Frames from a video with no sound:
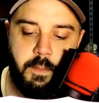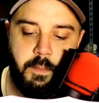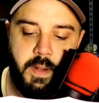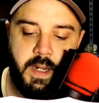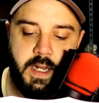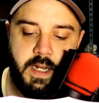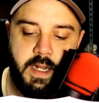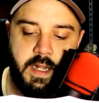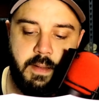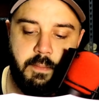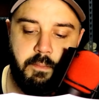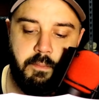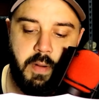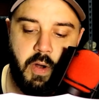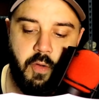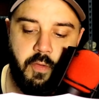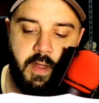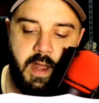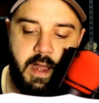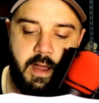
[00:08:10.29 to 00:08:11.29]
Me and him
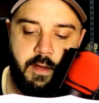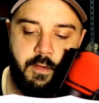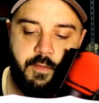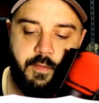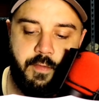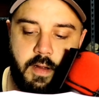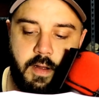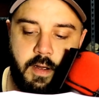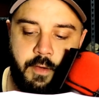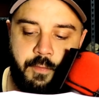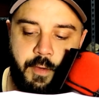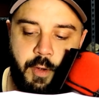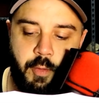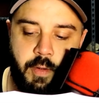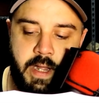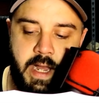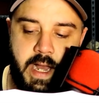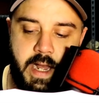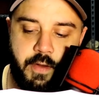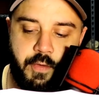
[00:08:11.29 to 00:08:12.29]
both have a few
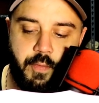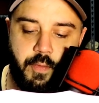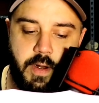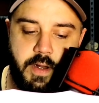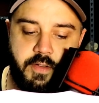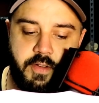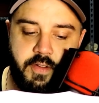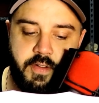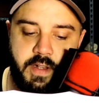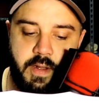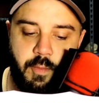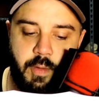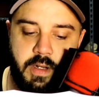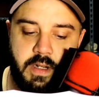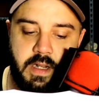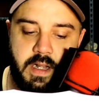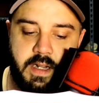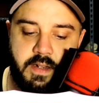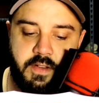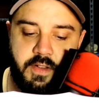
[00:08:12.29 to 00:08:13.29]
catchphrases that we'd
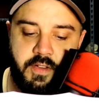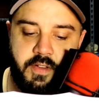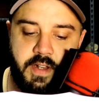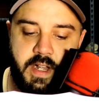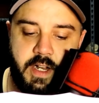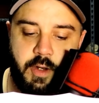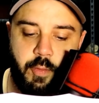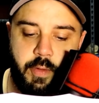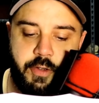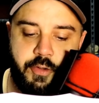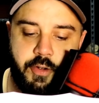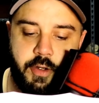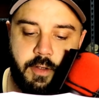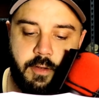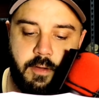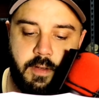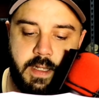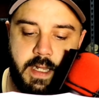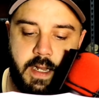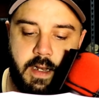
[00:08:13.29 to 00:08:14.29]
like to say to each
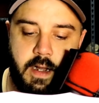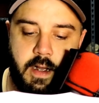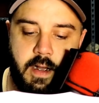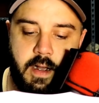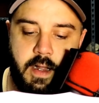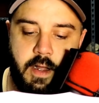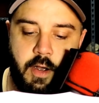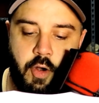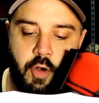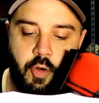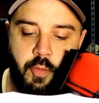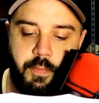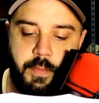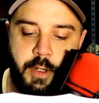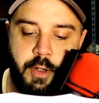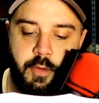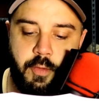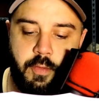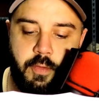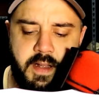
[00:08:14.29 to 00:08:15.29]
other that I hope
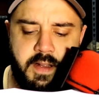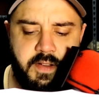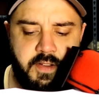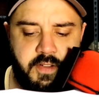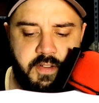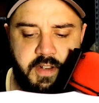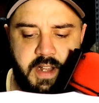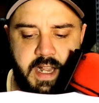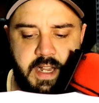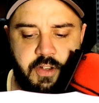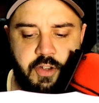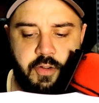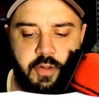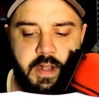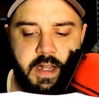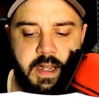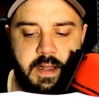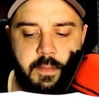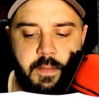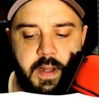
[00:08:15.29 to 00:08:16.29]
you say to
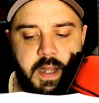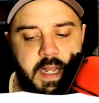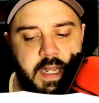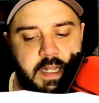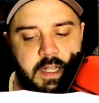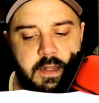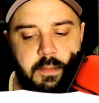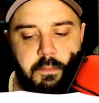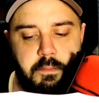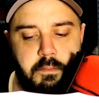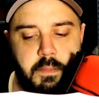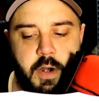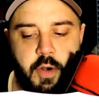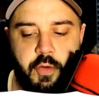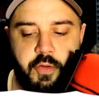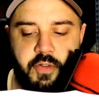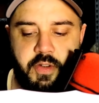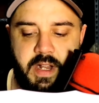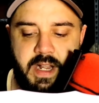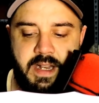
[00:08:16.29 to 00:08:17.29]
him in the
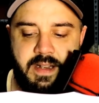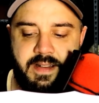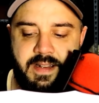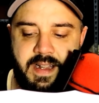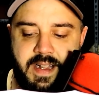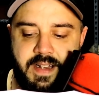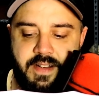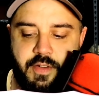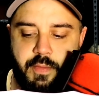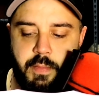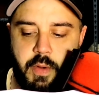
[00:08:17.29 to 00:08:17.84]
most intense,